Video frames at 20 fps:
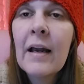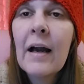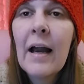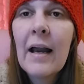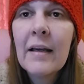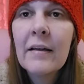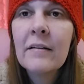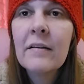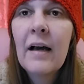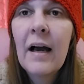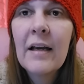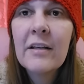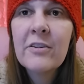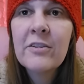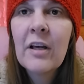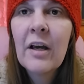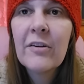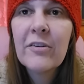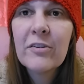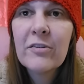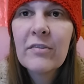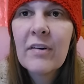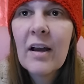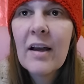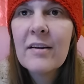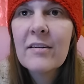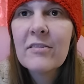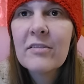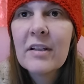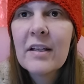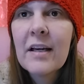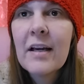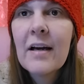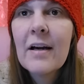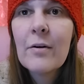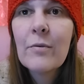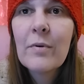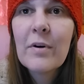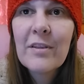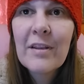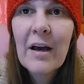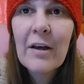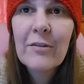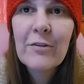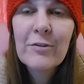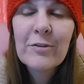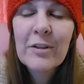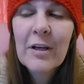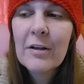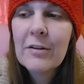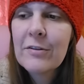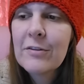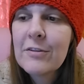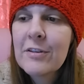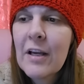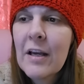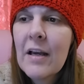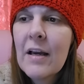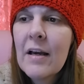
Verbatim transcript: I I shall survive without those colors.